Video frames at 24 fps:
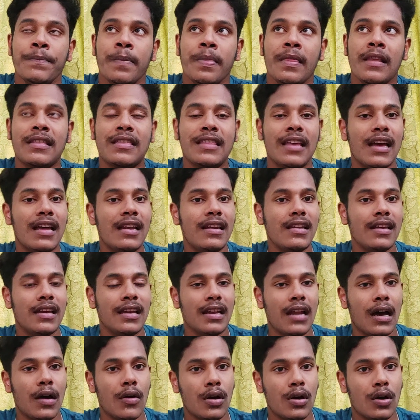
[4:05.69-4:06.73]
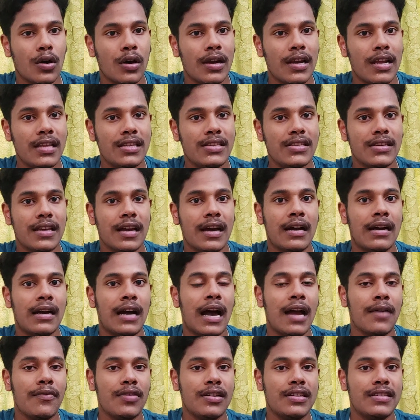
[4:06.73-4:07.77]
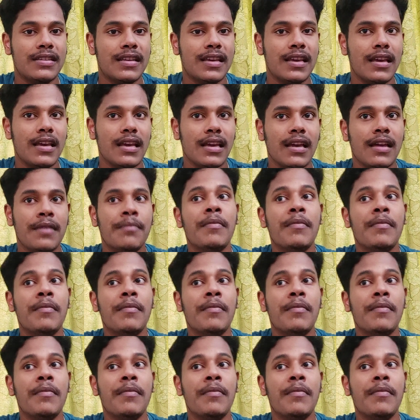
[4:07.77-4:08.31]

Then in our college, I would say